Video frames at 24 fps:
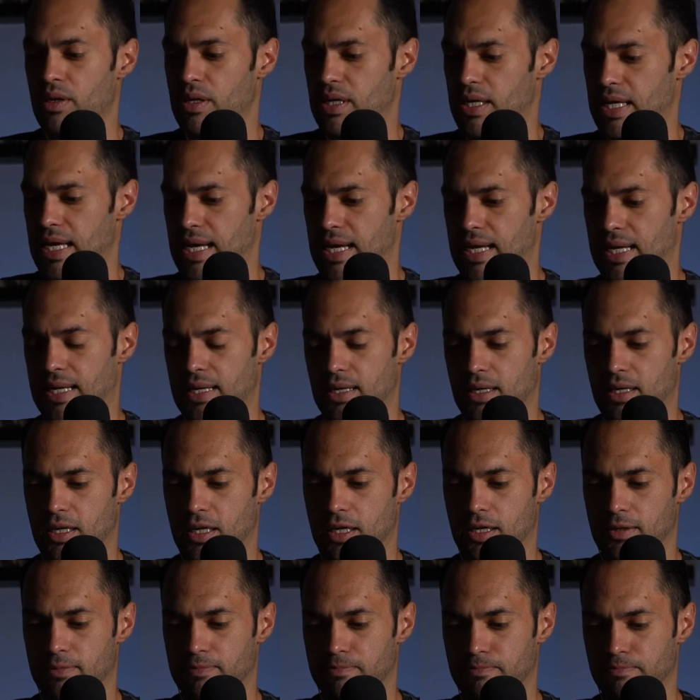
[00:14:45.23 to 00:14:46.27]
And
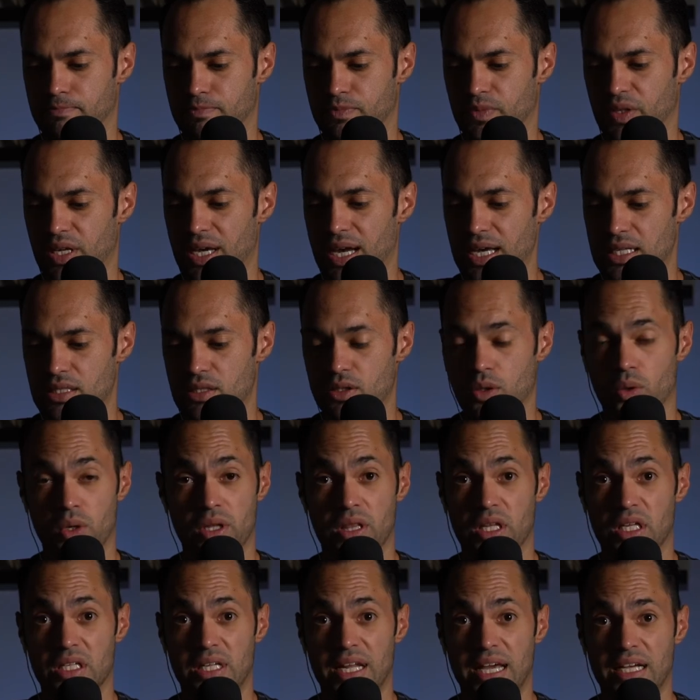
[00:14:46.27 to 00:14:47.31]
so
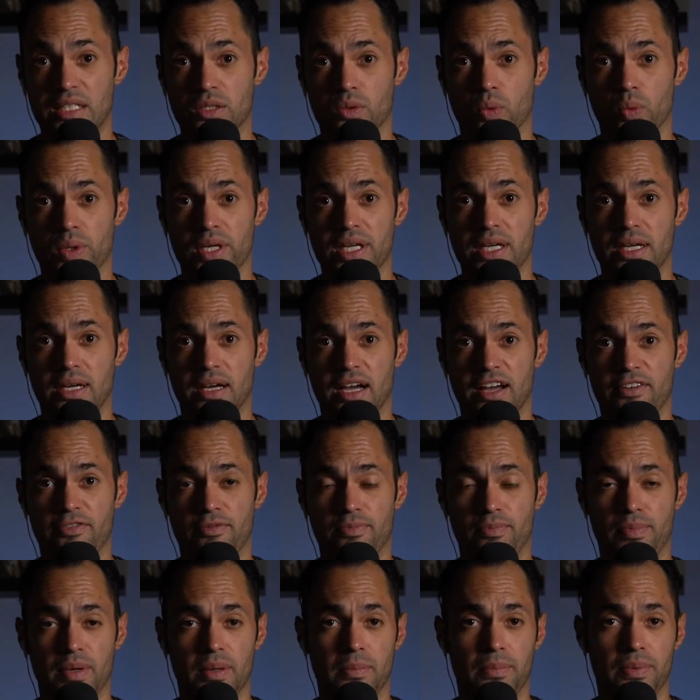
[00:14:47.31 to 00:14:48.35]
in the next week,
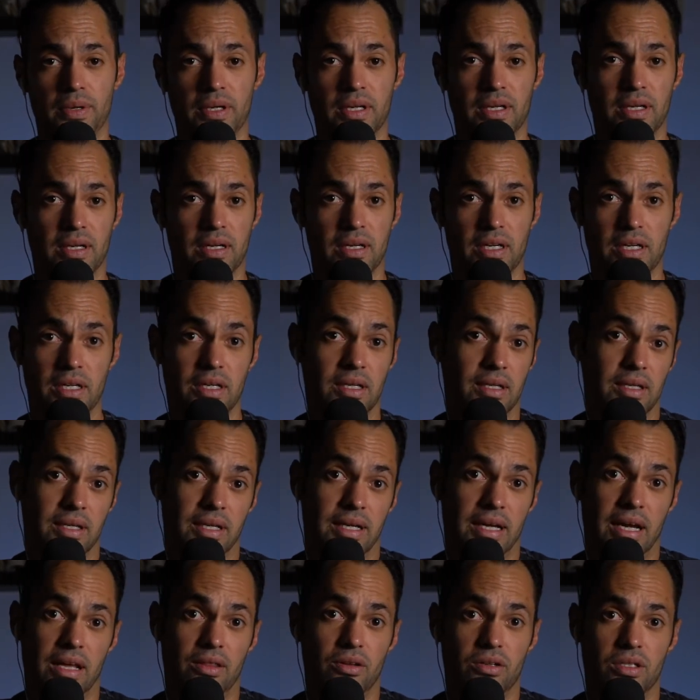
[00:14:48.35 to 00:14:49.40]
I've been putting
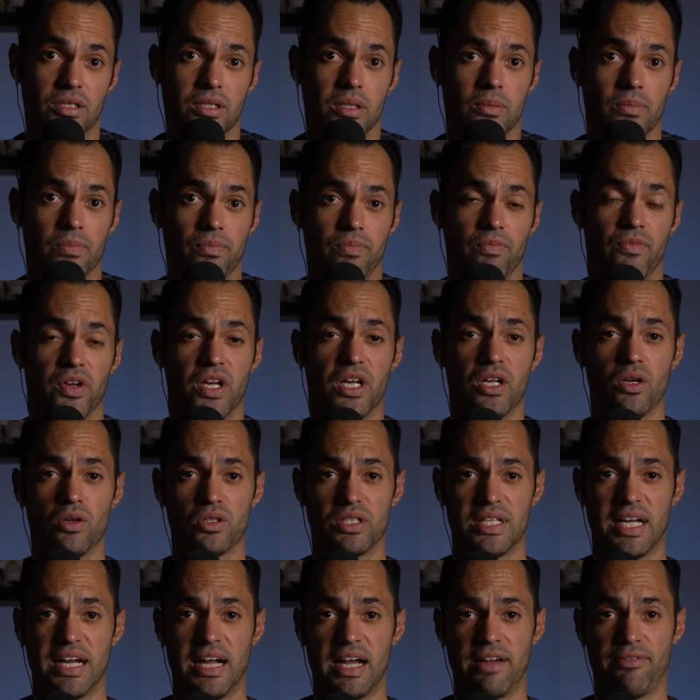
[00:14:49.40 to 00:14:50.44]
together some videos
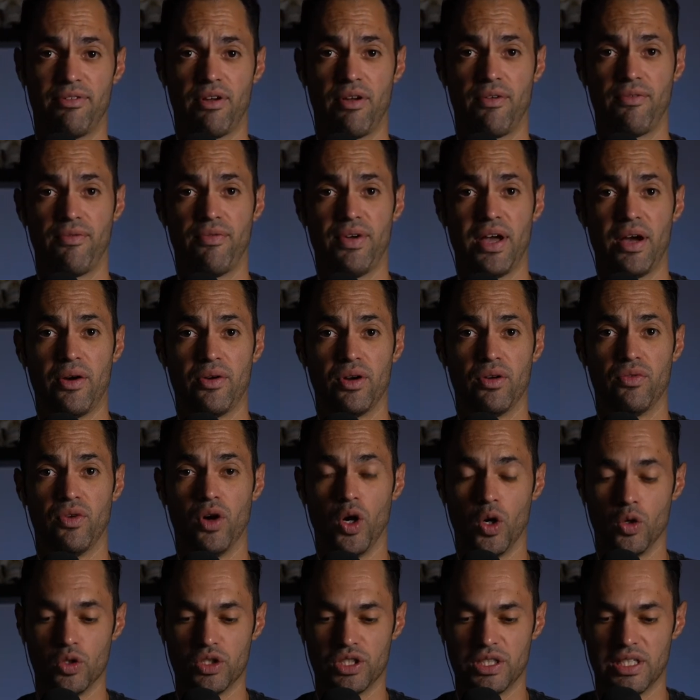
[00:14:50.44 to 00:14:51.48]
that I've found of
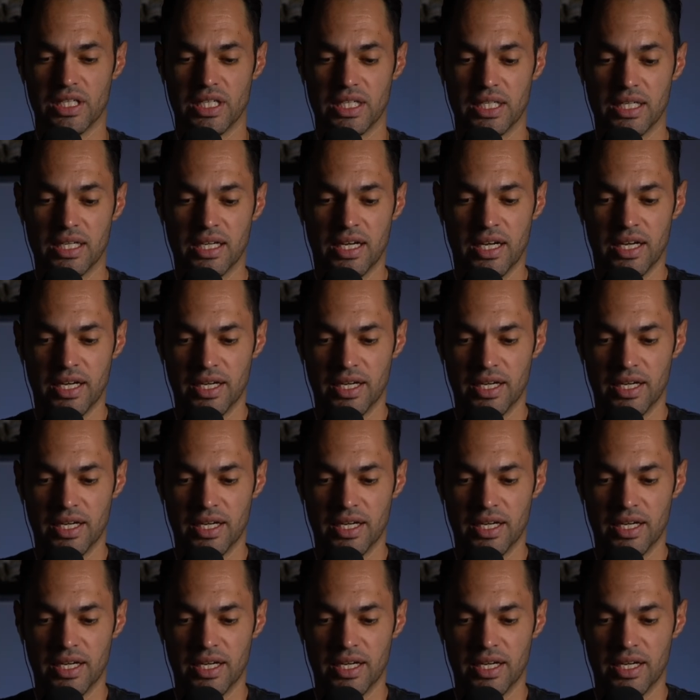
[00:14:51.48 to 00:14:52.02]
hosting.